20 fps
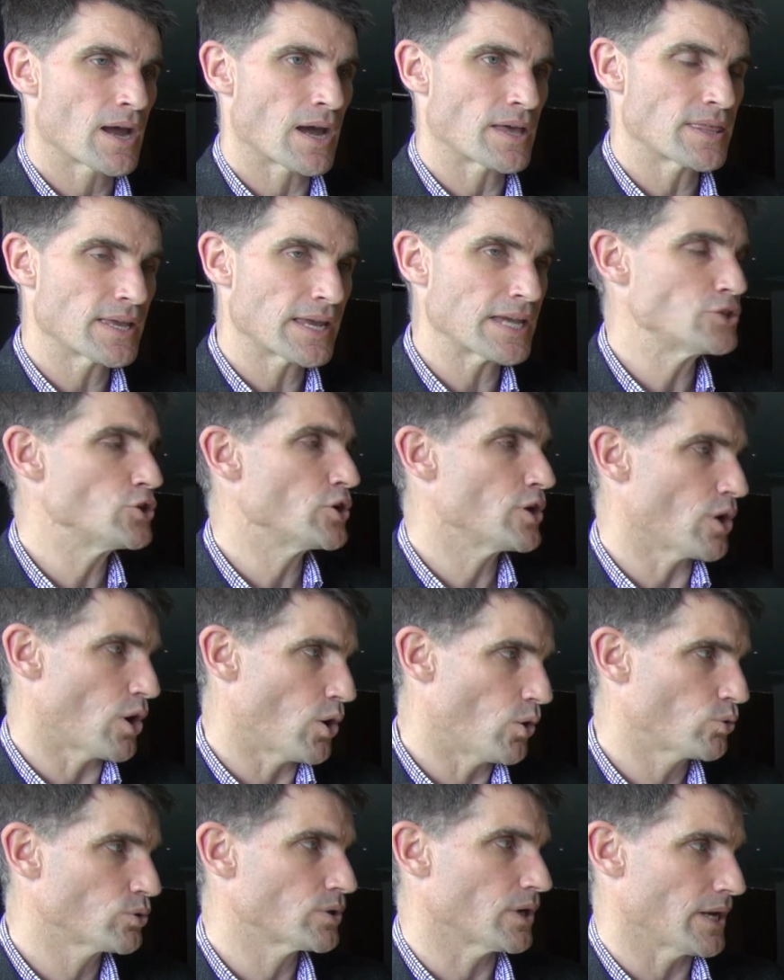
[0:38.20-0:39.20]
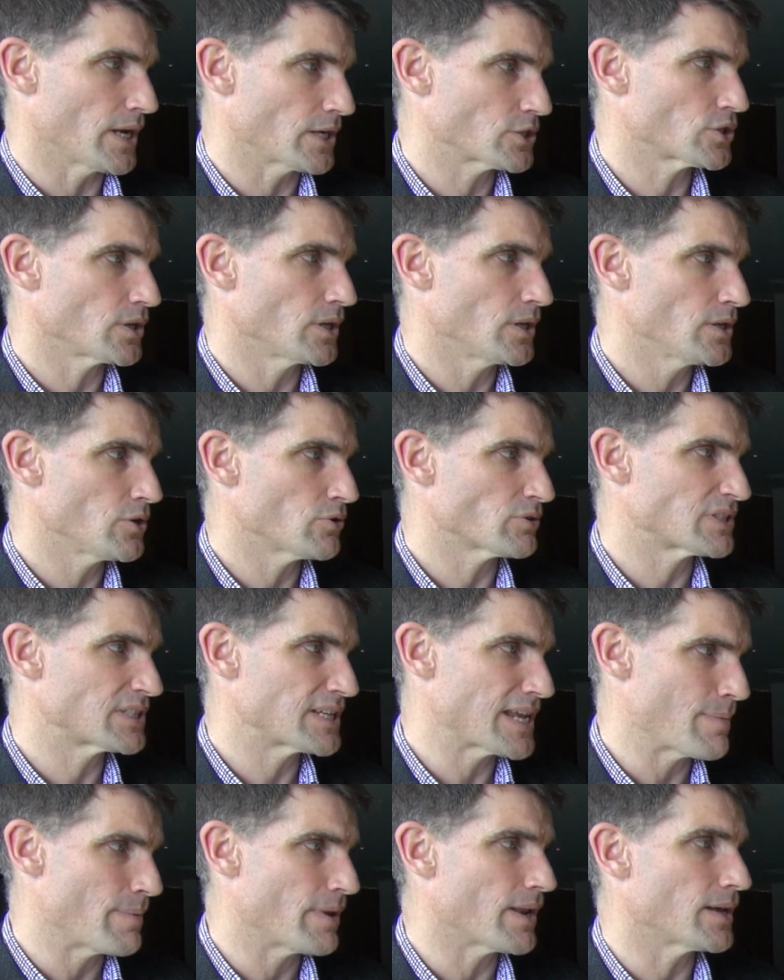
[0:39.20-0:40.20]
think as you get older, actually, your
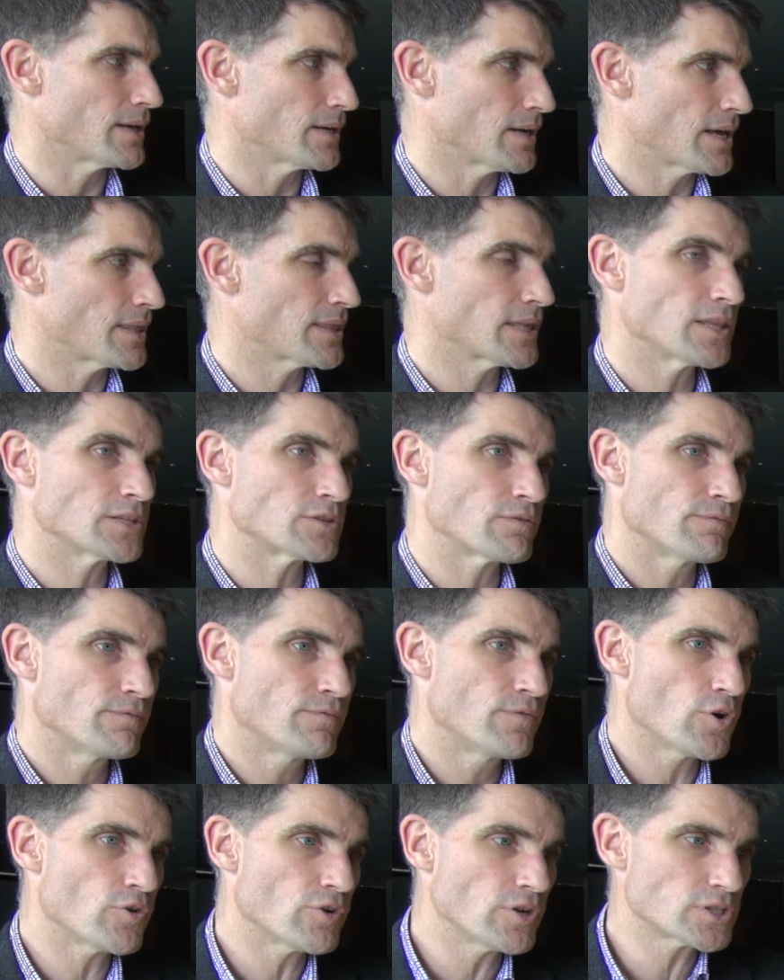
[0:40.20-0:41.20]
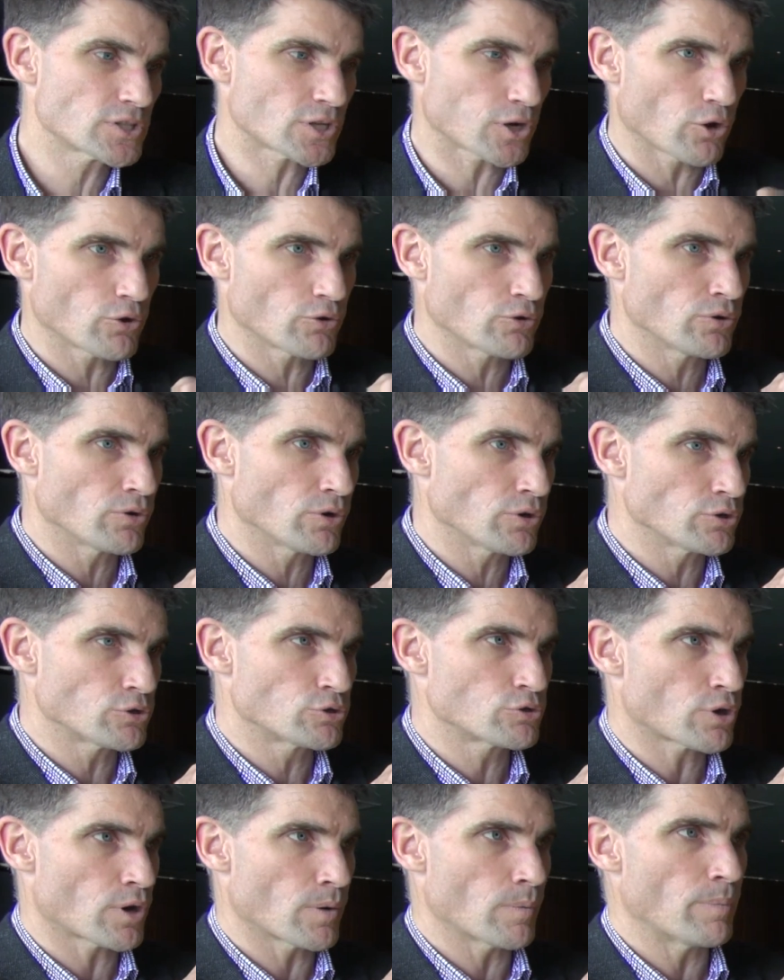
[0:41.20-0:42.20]
stamina, I think there's a very slow
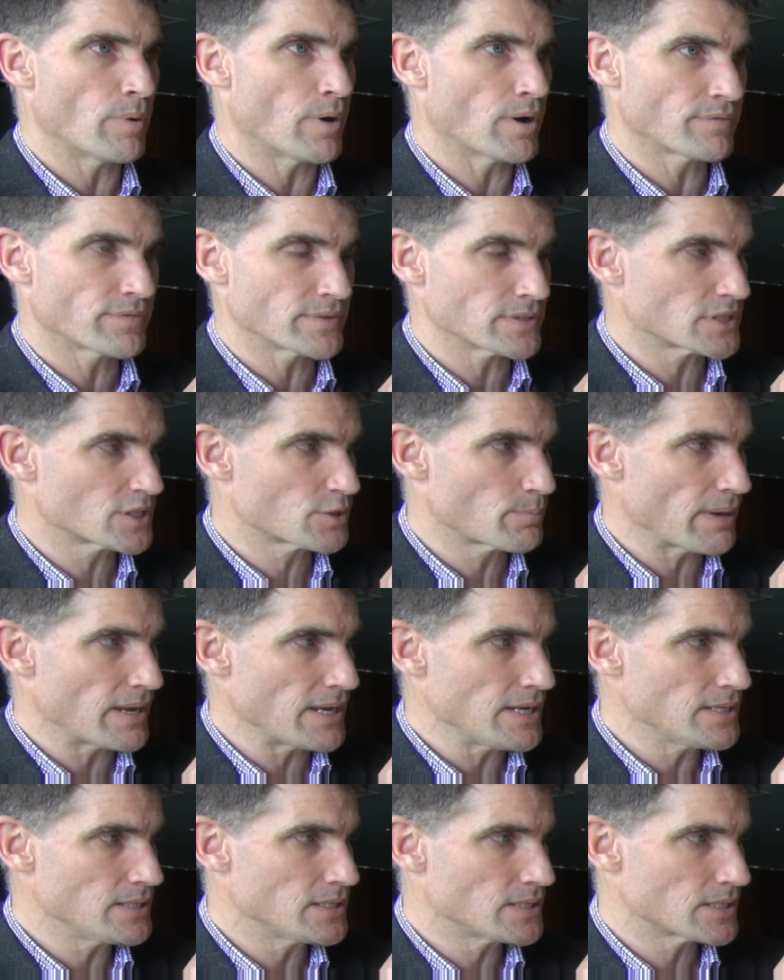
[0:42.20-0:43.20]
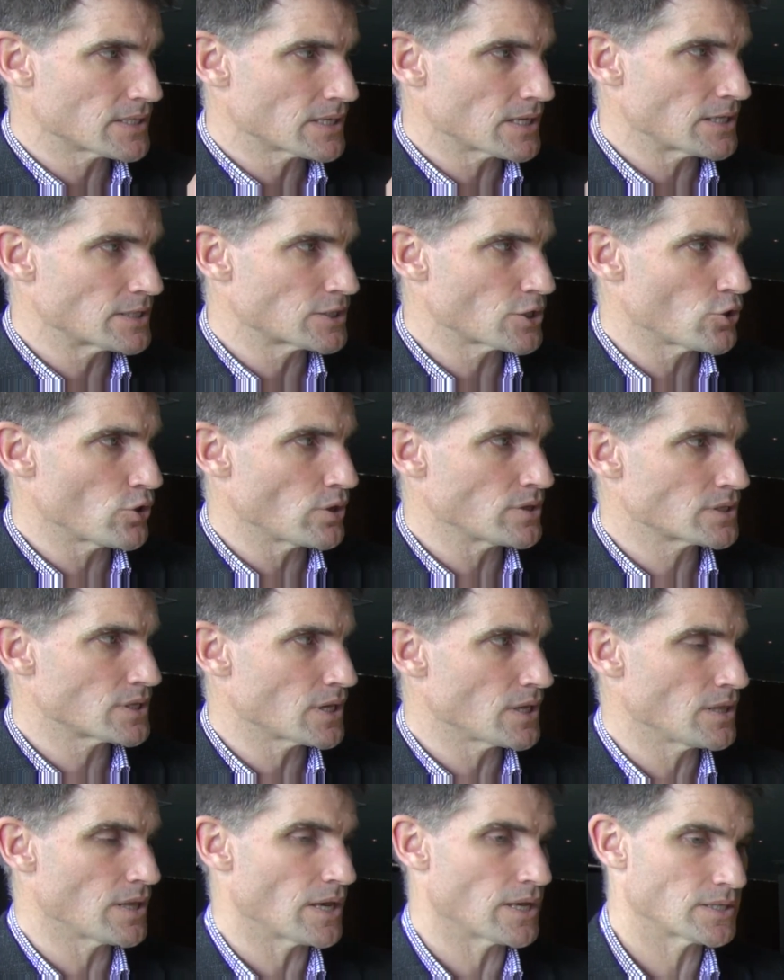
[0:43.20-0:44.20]
drop off in speeds, and so you
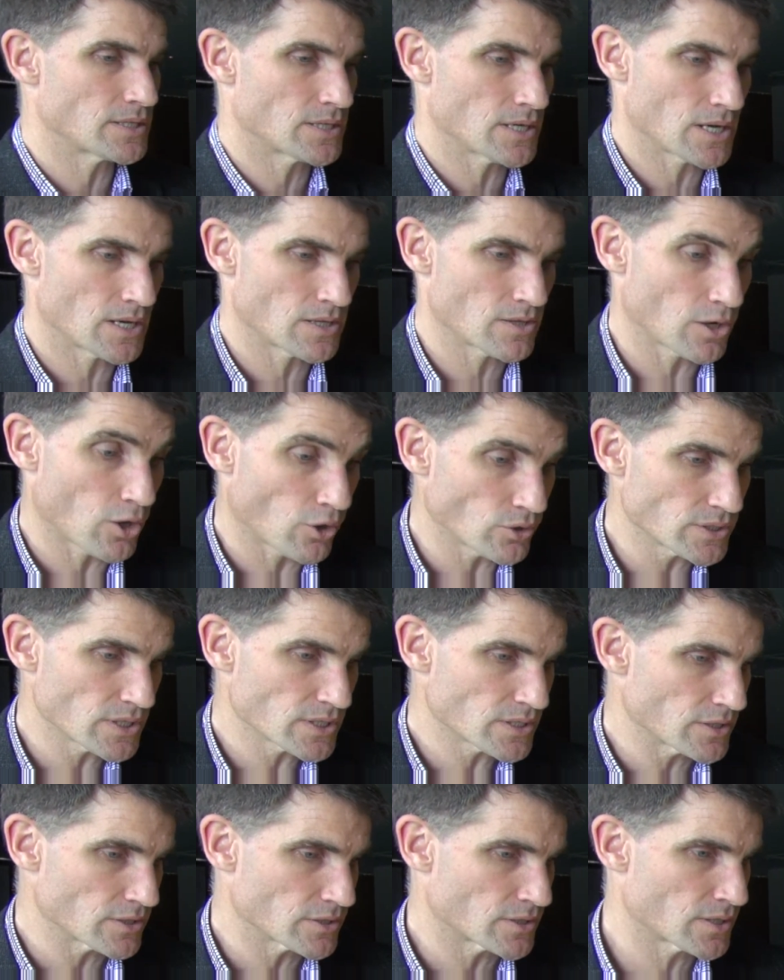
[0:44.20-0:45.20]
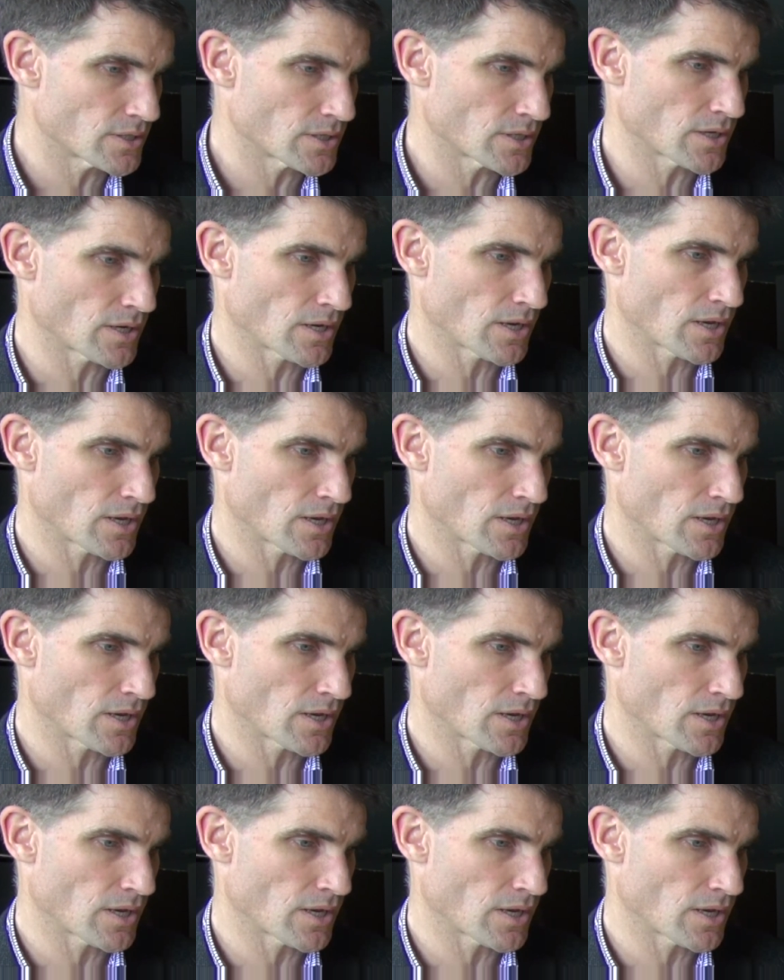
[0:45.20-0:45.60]
see that the long distance